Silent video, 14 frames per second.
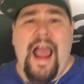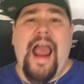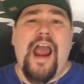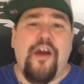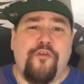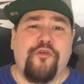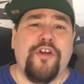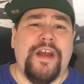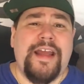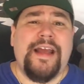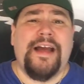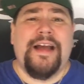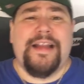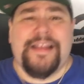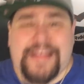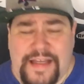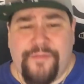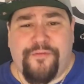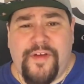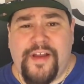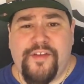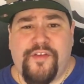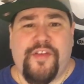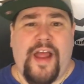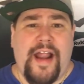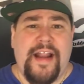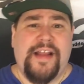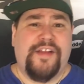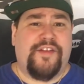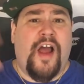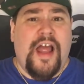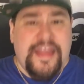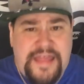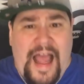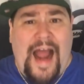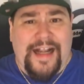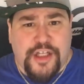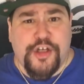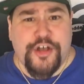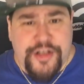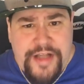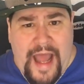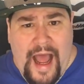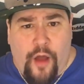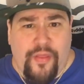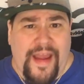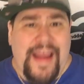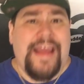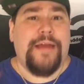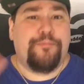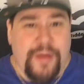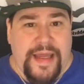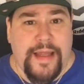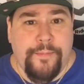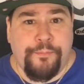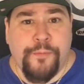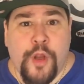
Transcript: Every defense that is not good now that he beat